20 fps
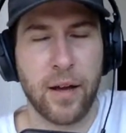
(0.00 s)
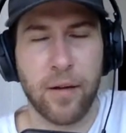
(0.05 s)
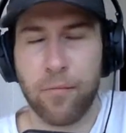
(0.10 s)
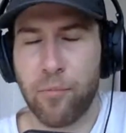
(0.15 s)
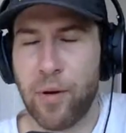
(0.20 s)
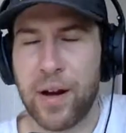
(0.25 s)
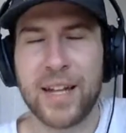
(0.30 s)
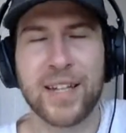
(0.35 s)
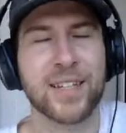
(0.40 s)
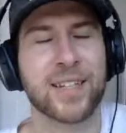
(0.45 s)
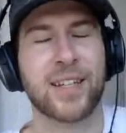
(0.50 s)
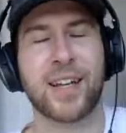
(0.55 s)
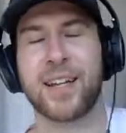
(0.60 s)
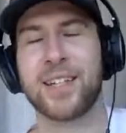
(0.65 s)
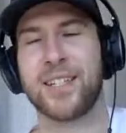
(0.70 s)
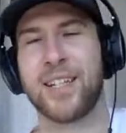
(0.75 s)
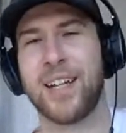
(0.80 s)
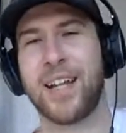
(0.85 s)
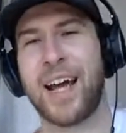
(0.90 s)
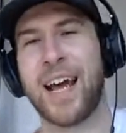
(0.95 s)
We
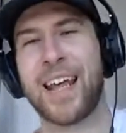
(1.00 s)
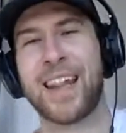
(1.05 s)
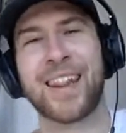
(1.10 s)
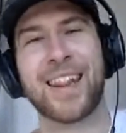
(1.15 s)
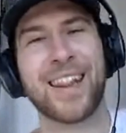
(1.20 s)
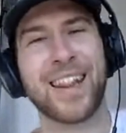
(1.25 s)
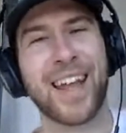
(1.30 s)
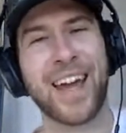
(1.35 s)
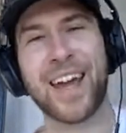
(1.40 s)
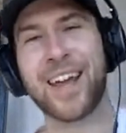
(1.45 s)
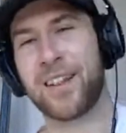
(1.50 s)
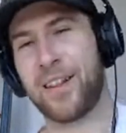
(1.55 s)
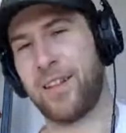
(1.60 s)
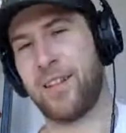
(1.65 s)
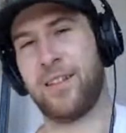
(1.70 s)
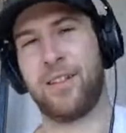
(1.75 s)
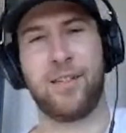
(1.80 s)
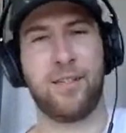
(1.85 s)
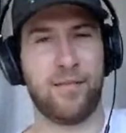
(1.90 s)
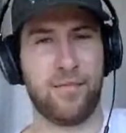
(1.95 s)
discussed it at length
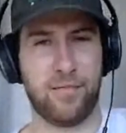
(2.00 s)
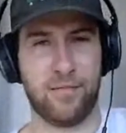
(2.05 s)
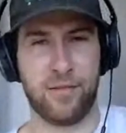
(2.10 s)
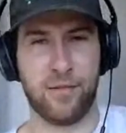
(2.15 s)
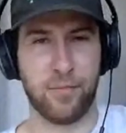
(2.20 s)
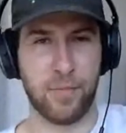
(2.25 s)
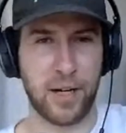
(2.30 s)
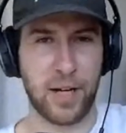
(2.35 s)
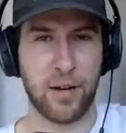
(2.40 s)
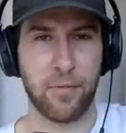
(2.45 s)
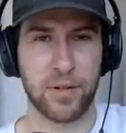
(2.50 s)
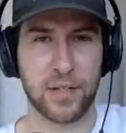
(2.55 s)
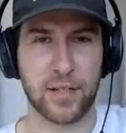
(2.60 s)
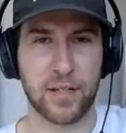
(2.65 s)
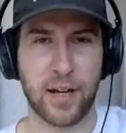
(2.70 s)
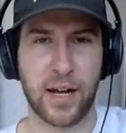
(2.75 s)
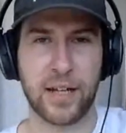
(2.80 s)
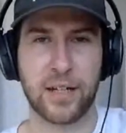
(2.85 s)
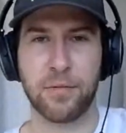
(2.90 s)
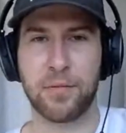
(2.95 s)
when he was
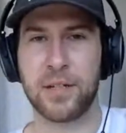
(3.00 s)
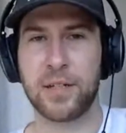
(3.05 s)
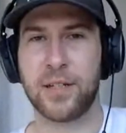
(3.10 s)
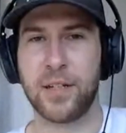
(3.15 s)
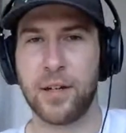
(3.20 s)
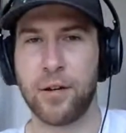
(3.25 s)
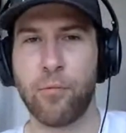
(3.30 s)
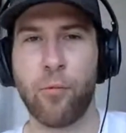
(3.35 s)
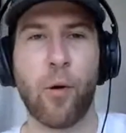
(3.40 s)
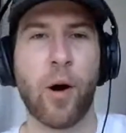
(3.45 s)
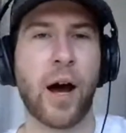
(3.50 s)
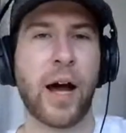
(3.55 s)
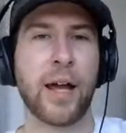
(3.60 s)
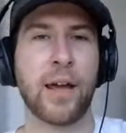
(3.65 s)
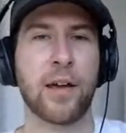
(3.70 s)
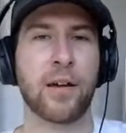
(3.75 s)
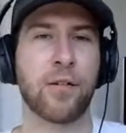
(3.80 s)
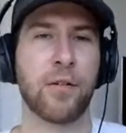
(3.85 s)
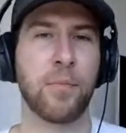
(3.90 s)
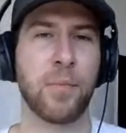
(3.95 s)
signed to his deal, why
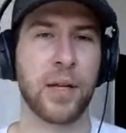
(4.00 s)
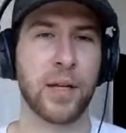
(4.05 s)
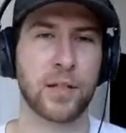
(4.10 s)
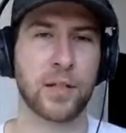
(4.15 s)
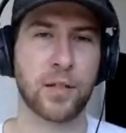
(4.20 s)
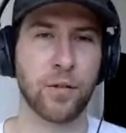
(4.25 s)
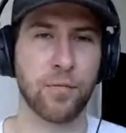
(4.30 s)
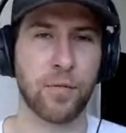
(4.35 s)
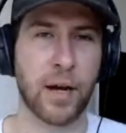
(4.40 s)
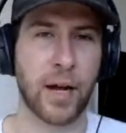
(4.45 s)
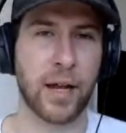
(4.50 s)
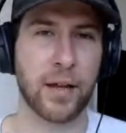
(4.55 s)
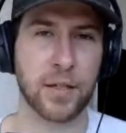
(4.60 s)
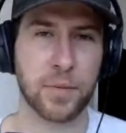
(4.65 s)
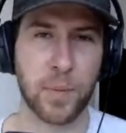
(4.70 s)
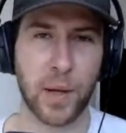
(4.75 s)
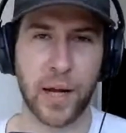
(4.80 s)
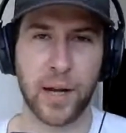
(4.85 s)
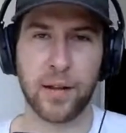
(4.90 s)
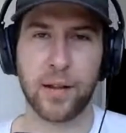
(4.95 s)
he couldn't be a two way as
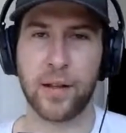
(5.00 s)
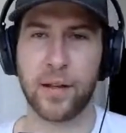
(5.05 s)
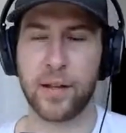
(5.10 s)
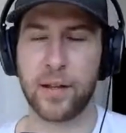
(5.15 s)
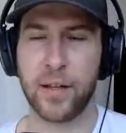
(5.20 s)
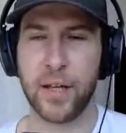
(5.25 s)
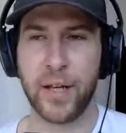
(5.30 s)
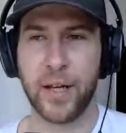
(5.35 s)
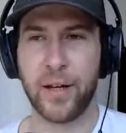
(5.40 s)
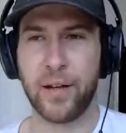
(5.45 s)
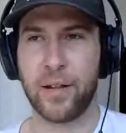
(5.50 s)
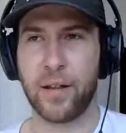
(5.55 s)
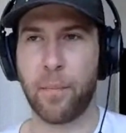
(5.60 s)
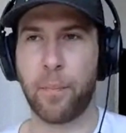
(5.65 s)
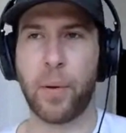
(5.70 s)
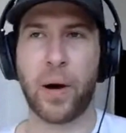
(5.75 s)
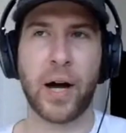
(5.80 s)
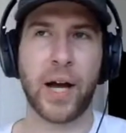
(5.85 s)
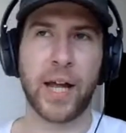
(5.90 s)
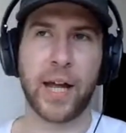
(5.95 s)
part of the the
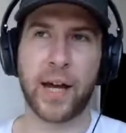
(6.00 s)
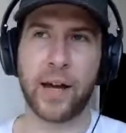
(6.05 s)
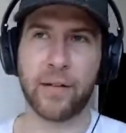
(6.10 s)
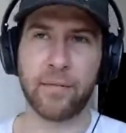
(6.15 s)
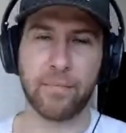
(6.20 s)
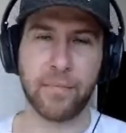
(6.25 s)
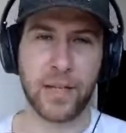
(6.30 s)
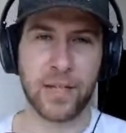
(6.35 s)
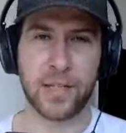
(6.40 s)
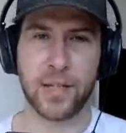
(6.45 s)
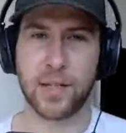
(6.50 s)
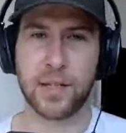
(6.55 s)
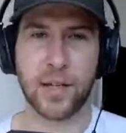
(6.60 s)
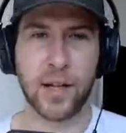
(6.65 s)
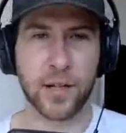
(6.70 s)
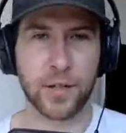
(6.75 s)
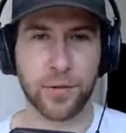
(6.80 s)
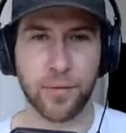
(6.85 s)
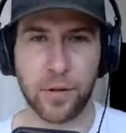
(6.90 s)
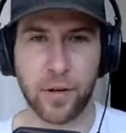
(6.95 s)
buyout, his
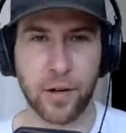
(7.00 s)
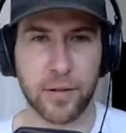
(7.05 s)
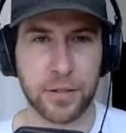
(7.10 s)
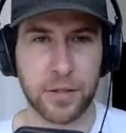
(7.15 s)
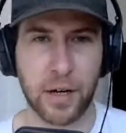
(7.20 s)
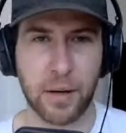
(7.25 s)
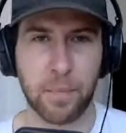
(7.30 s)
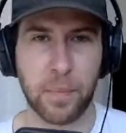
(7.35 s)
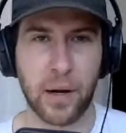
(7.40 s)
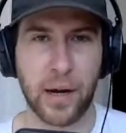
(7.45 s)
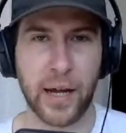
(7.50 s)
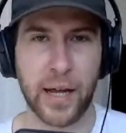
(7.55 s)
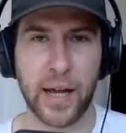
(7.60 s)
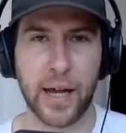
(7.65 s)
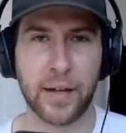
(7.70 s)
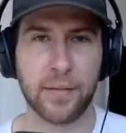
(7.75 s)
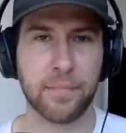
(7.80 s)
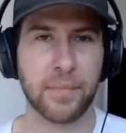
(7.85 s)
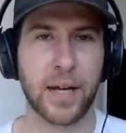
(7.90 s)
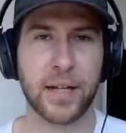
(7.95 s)
international contract
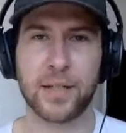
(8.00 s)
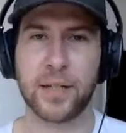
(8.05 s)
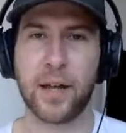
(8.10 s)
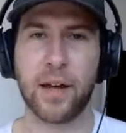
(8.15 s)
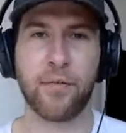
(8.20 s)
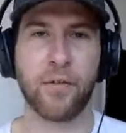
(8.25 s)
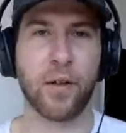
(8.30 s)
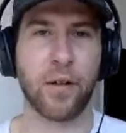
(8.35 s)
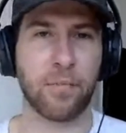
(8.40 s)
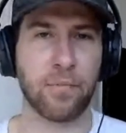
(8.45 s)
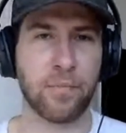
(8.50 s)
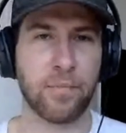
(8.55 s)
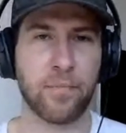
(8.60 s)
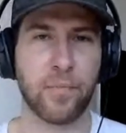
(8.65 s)
buyout had to have a,